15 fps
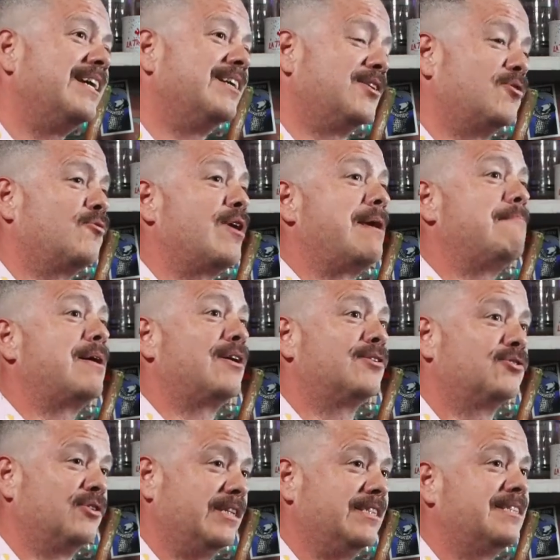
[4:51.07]
and to create better
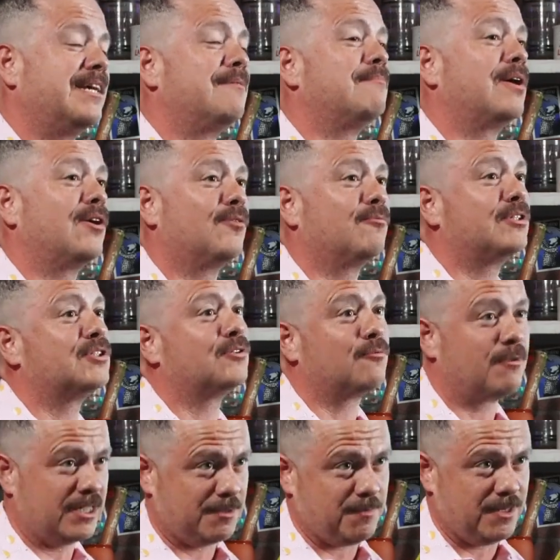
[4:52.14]
drinks and better original
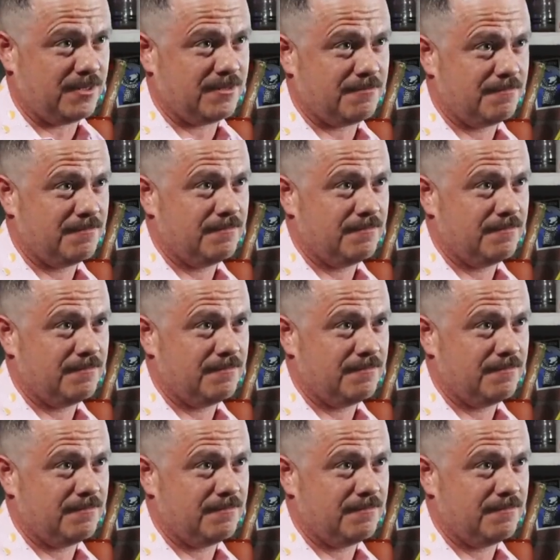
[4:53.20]
recipes.